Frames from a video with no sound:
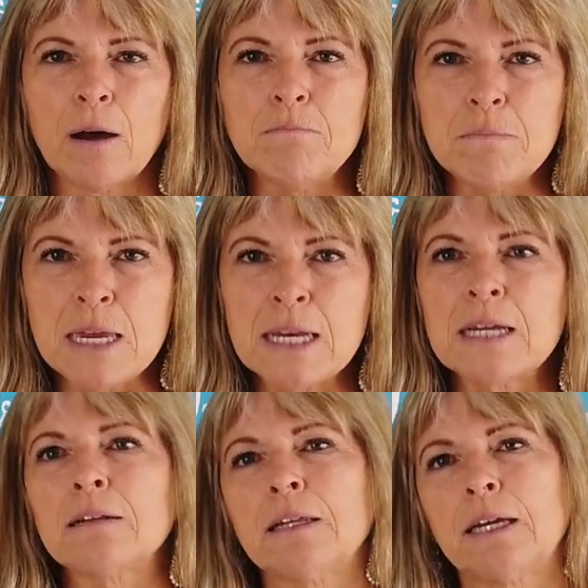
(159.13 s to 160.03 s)

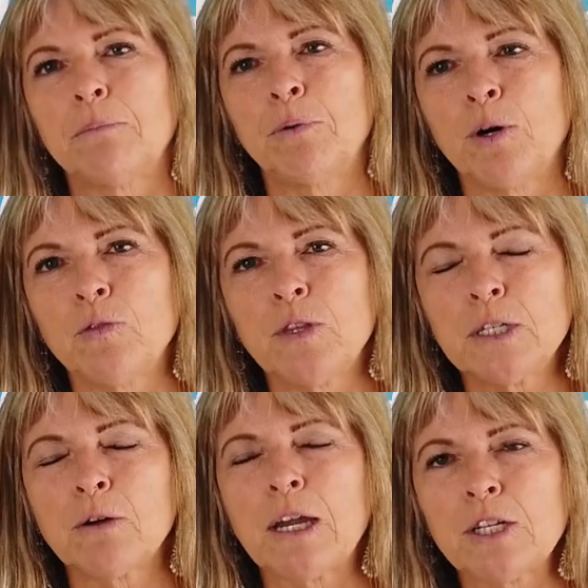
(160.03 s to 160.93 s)
immediately put the
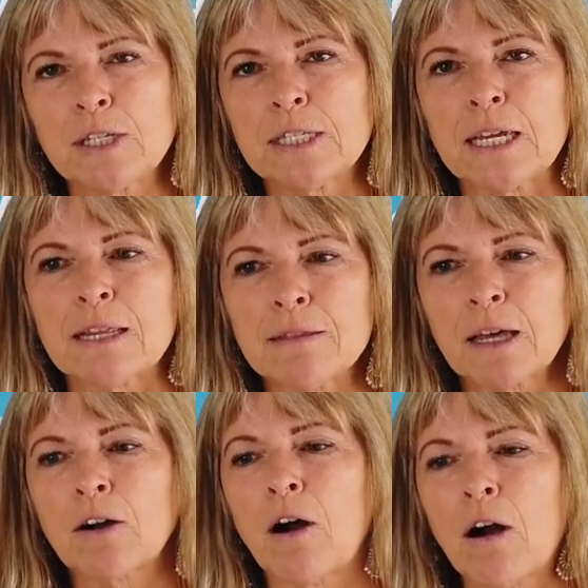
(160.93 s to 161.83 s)
donations in
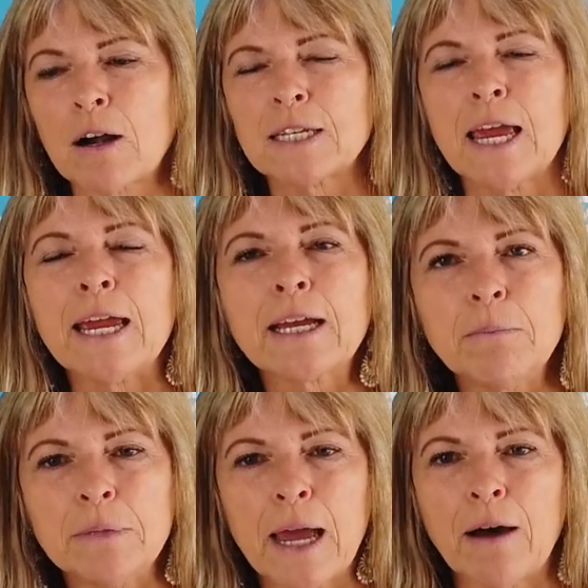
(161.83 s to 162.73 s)
the car, take
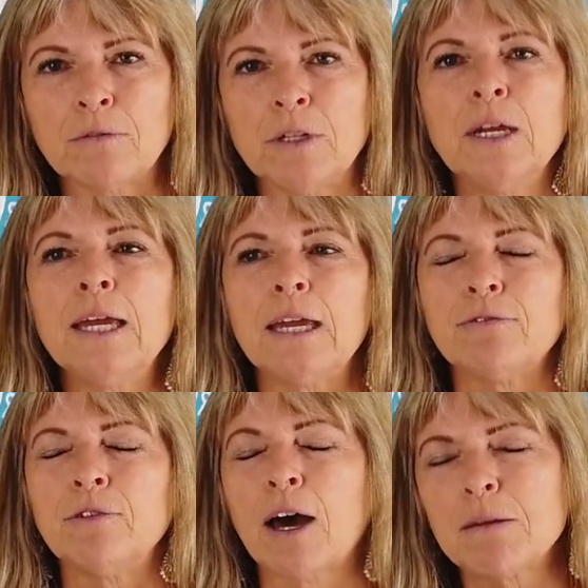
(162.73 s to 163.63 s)
them down.
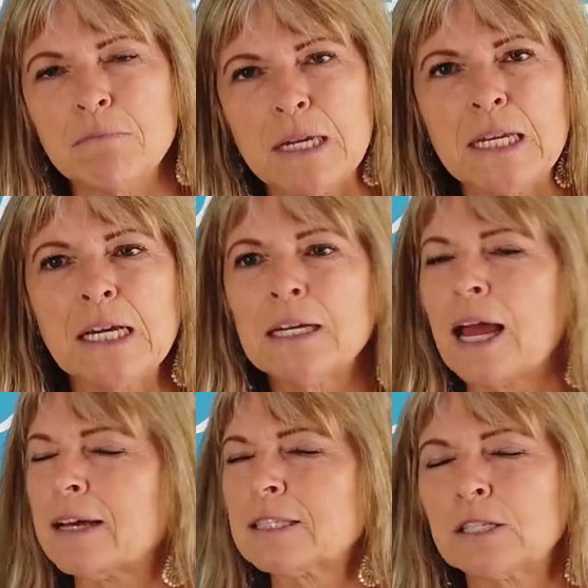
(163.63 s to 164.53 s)
If not immediate,
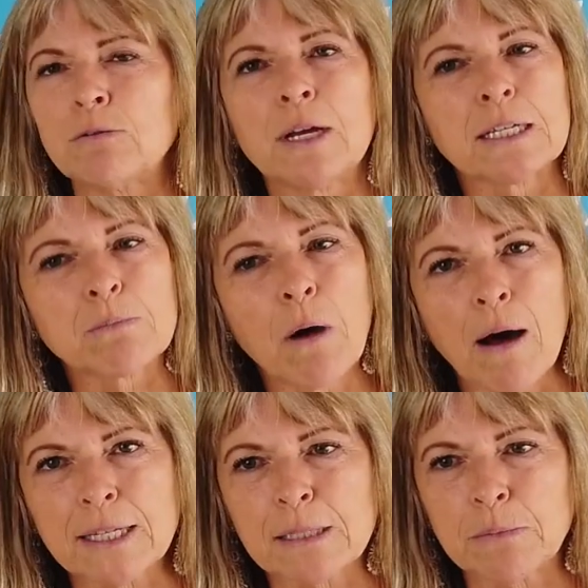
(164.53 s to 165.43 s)
as soon as
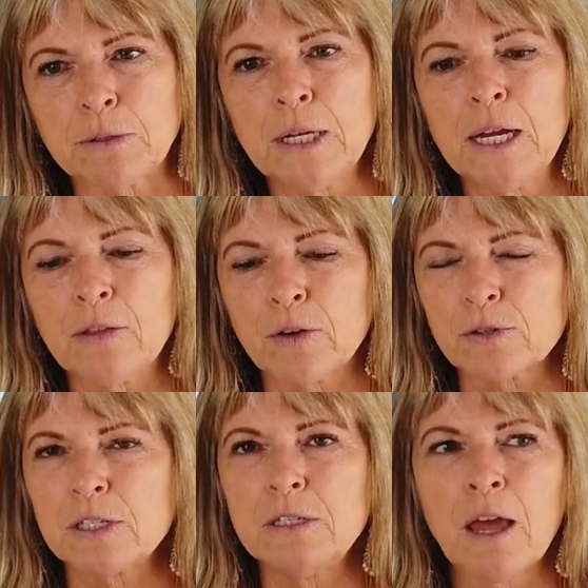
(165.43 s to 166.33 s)
possible.
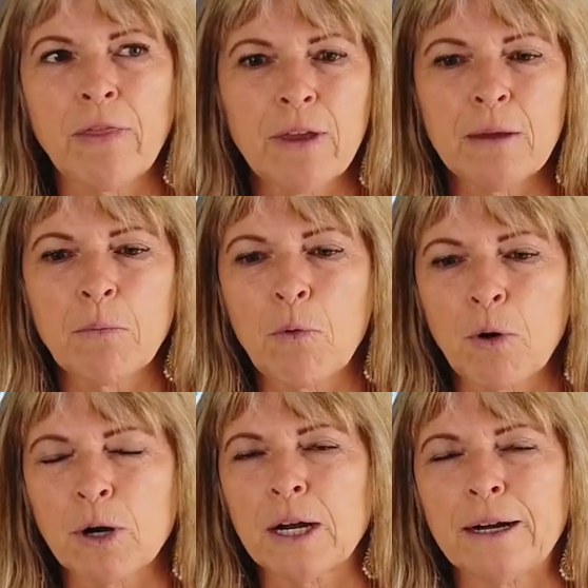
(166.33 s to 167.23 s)
There's nothing
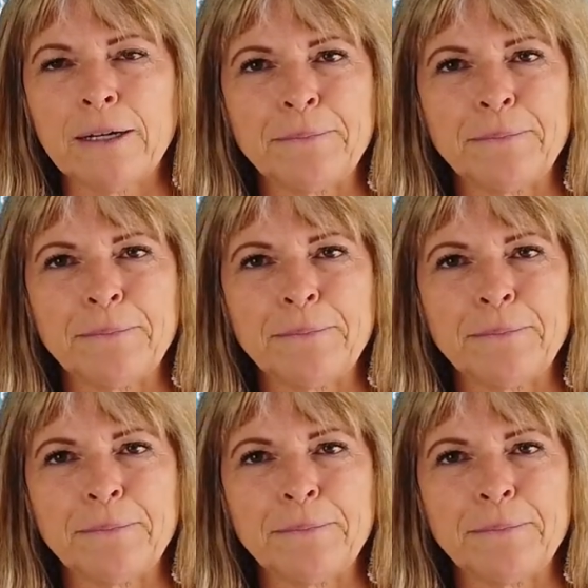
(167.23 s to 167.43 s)
more